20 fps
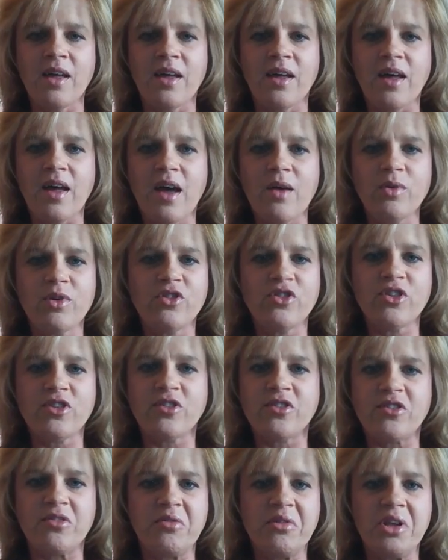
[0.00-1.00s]
I was
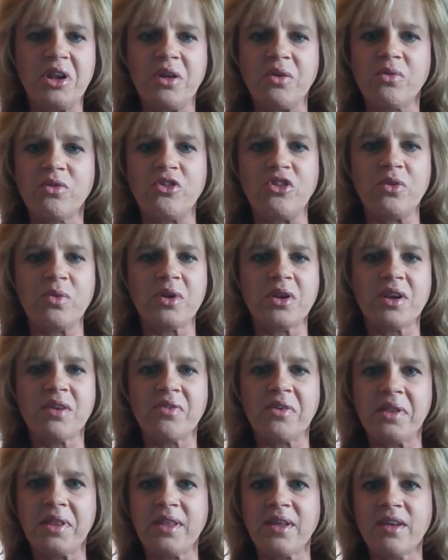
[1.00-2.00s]
just, doing
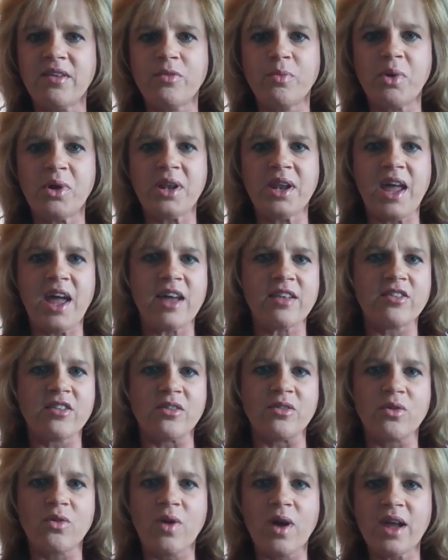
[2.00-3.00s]
different things, putting ads
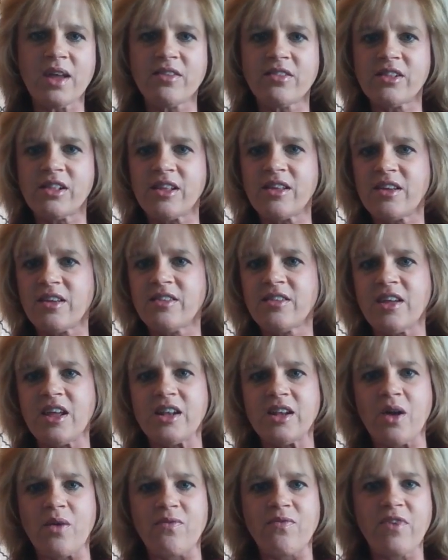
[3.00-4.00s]
on Craigslist,
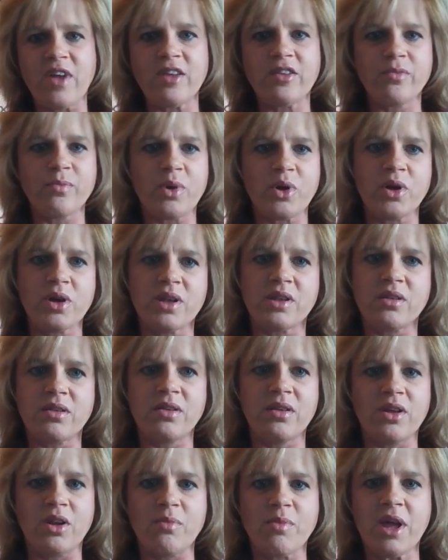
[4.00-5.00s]
getting on Facebook,
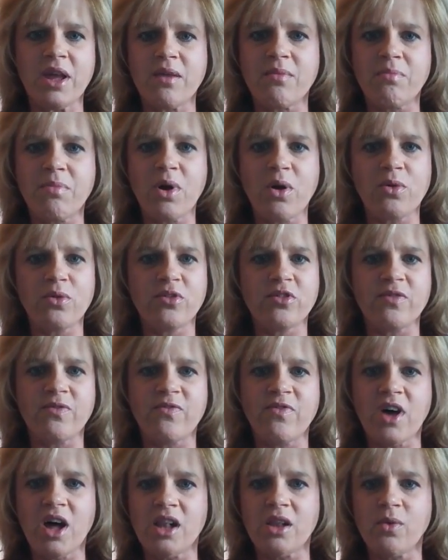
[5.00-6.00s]
and, making posts and
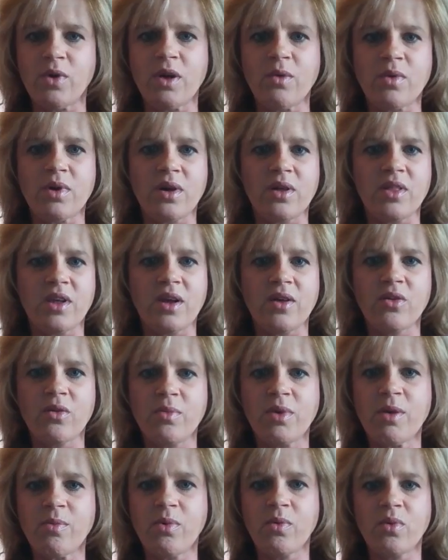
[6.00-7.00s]
following what all the other
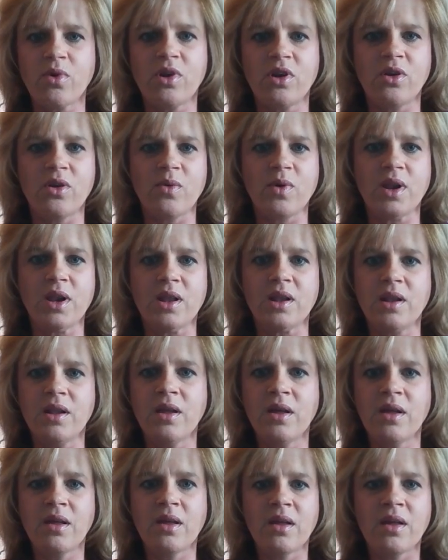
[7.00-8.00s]
people were doing, and
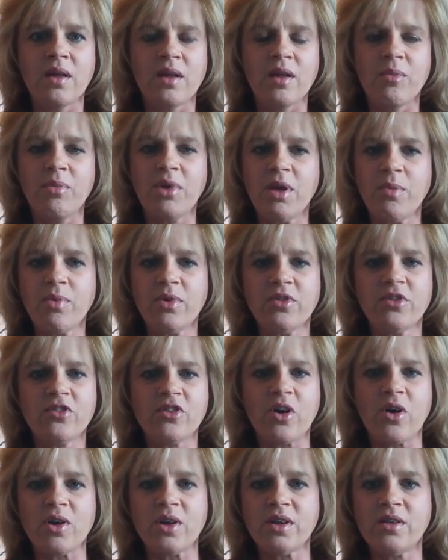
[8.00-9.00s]
people
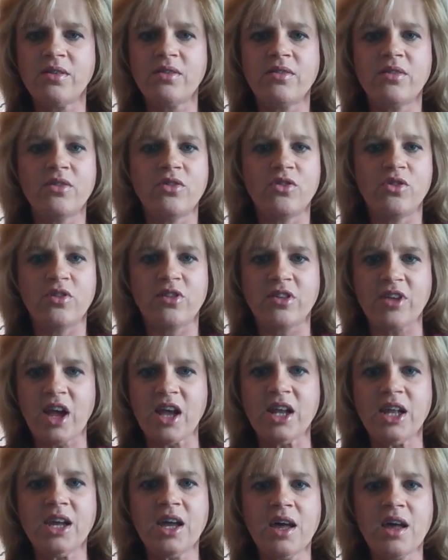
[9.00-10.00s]
started
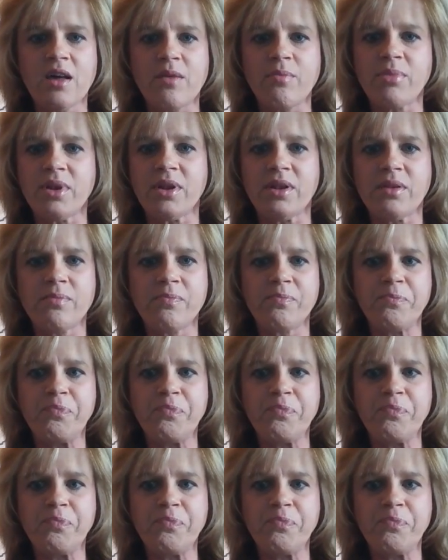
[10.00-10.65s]
signing up, and